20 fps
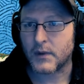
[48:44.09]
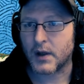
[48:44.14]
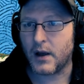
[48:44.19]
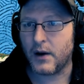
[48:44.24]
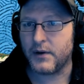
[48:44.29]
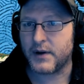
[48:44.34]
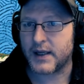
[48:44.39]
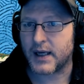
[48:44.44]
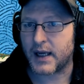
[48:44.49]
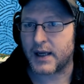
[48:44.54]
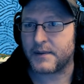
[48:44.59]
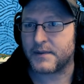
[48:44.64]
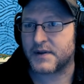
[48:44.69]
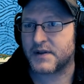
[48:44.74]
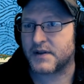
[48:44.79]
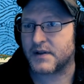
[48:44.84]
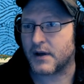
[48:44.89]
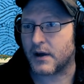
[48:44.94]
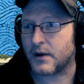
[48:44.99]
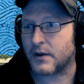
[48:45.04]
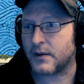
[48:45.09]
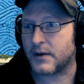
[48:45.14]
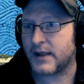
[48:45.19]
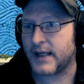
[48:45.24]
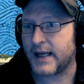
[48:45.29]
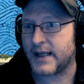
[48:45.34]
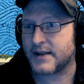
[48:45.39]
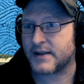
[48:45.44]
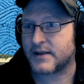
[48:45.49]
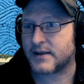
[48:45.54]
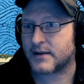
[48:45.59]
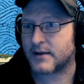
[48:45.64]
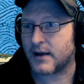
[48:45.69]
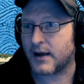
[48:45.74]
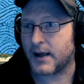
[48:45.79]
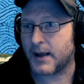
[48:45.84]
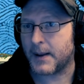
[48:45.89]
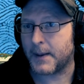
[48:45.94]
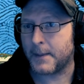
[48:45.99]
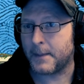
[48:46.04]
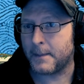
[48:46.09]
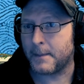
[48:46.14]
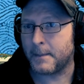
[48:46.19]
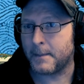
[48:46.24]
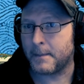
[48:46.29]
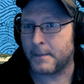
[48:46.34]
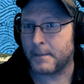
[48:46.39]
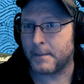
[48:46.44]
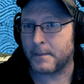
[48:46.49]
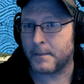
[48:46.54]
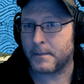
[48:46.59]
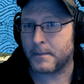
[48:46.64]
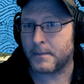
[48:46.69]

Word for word: Okay, so let's um